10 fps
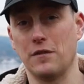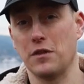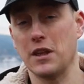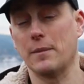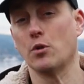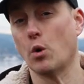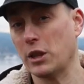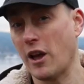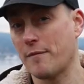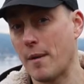if you think I'm
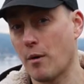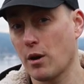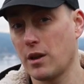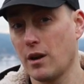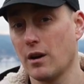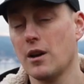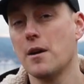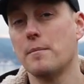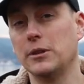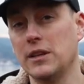totally off my mark here,
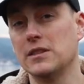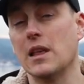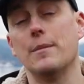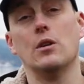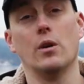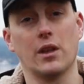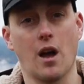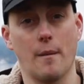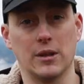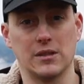please let me know in the
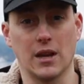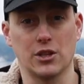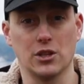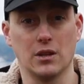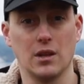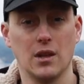comments section.